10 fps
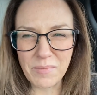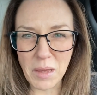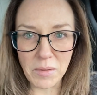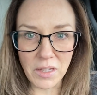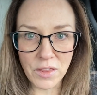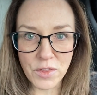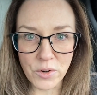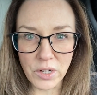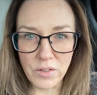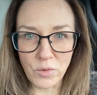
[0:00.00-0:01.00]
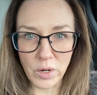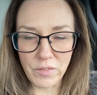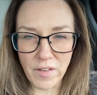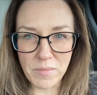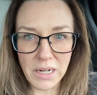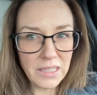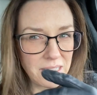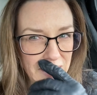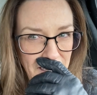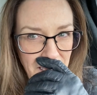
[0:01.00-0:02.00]
maybe thirty, forty-five
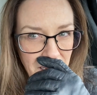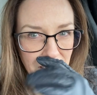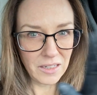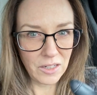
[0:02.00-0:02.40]
minutes, I think.